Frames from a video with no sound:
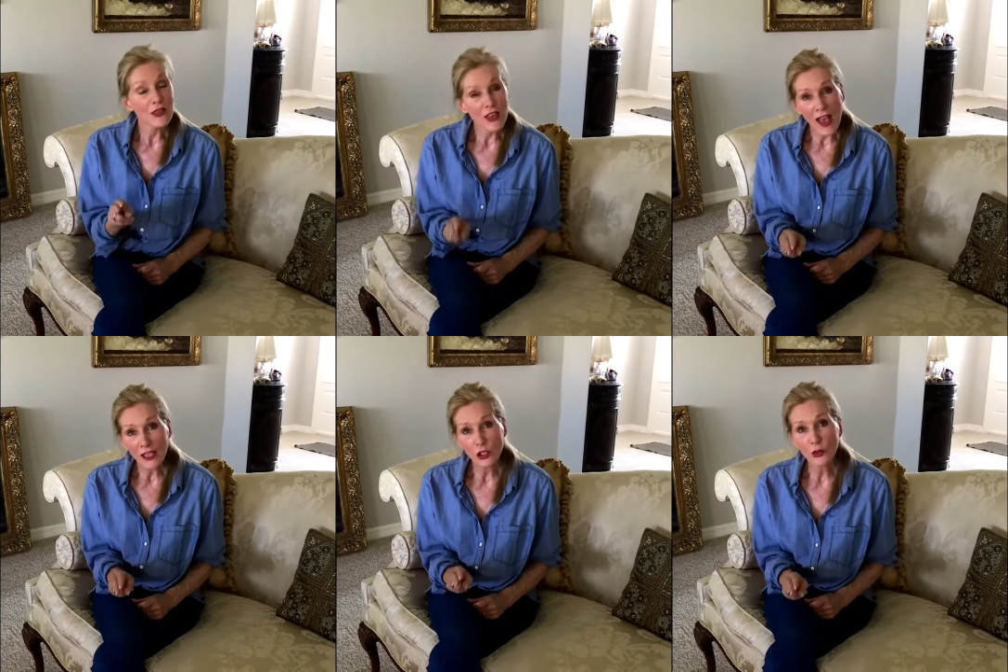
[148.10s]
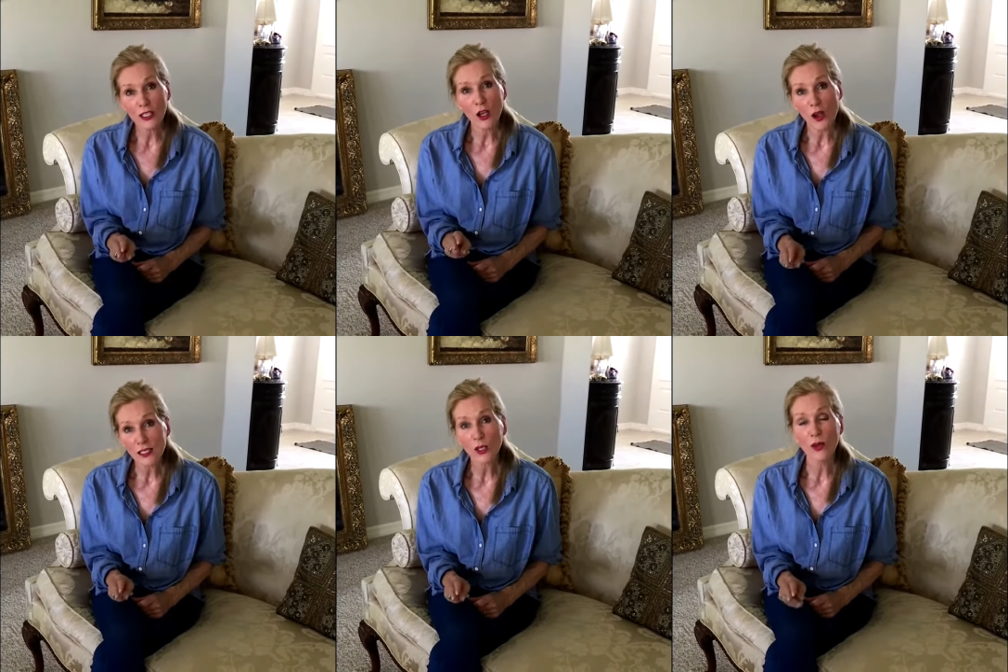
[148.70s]
That tree
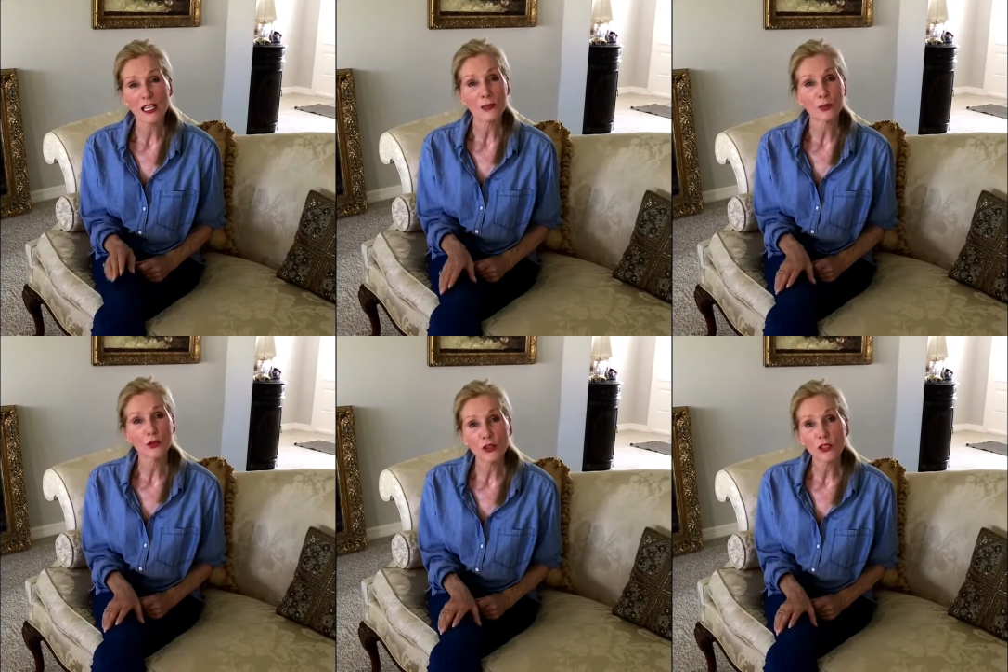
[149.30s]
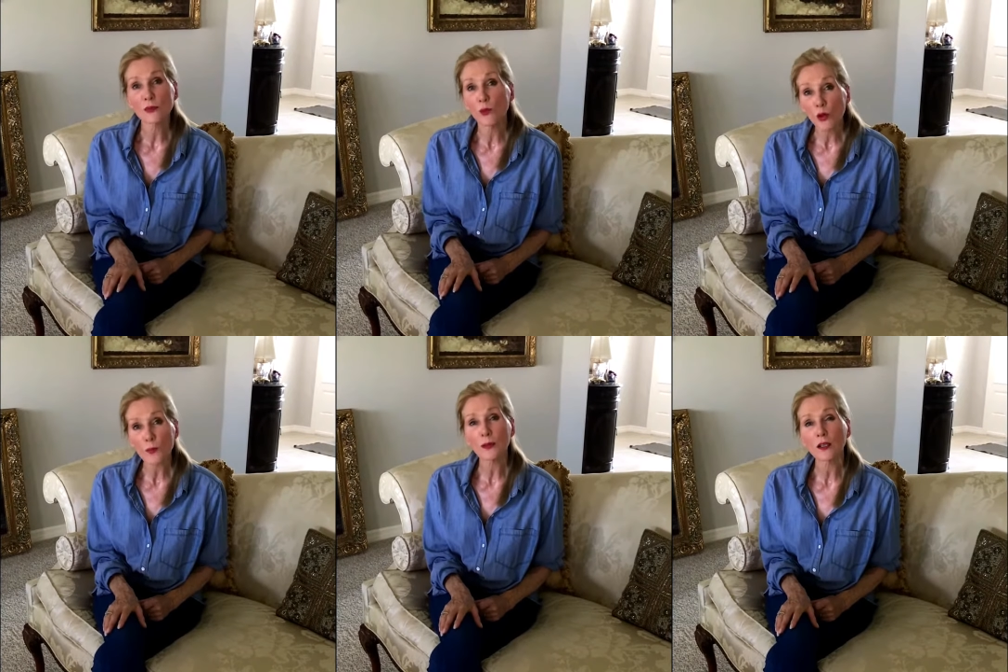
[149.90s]
also has produced
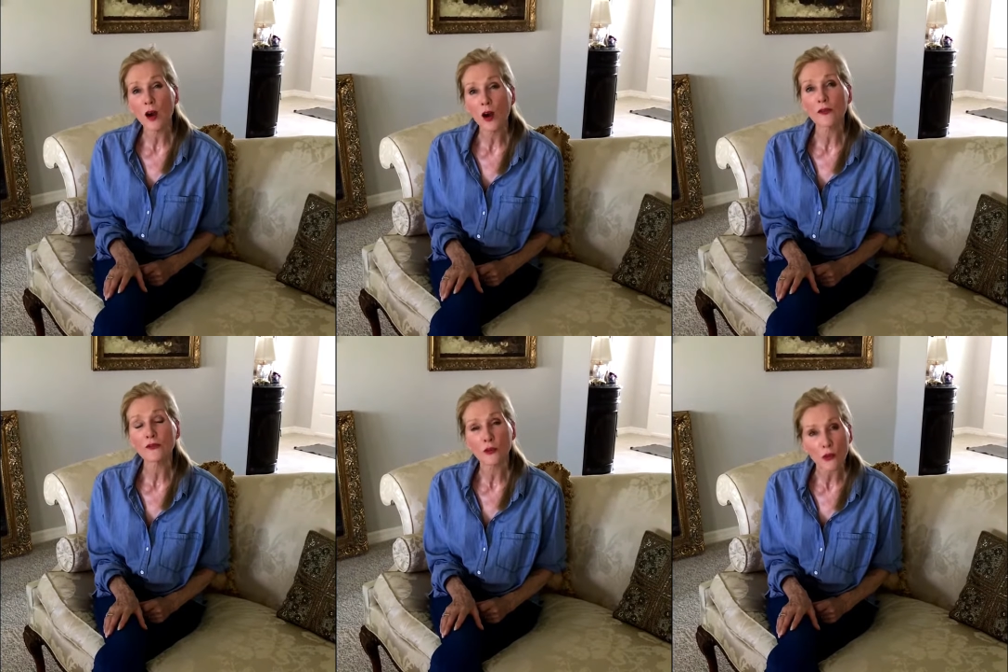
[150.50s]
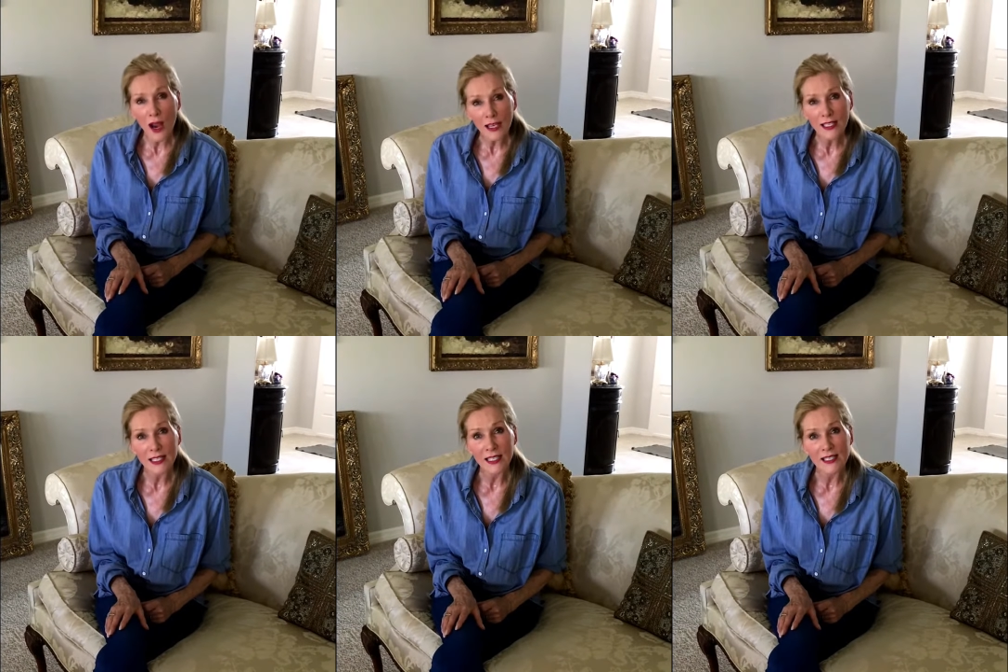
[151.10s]
more pecan
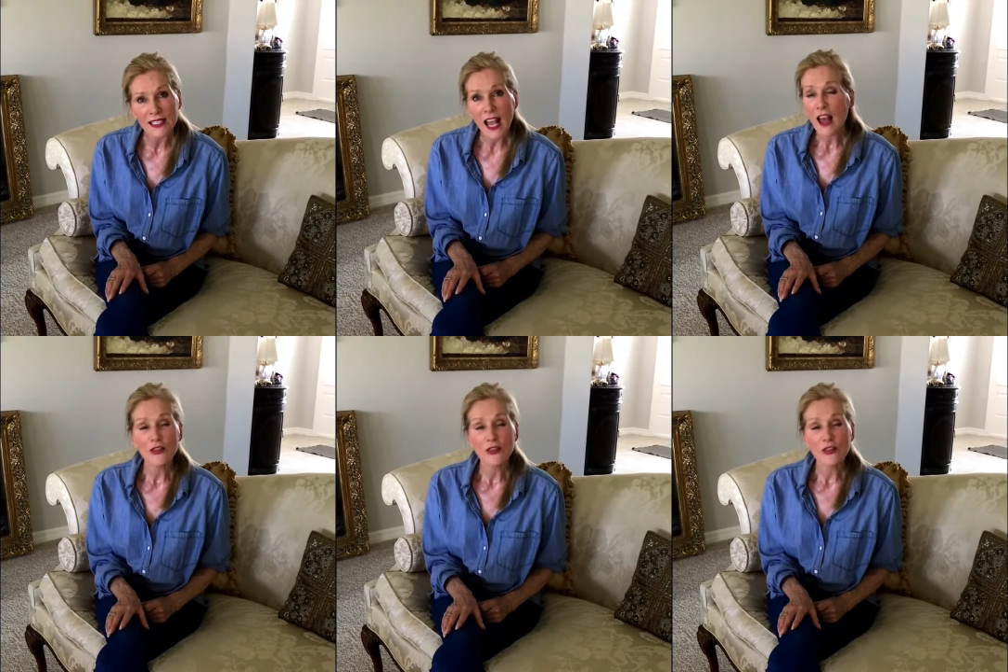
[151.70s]
varieties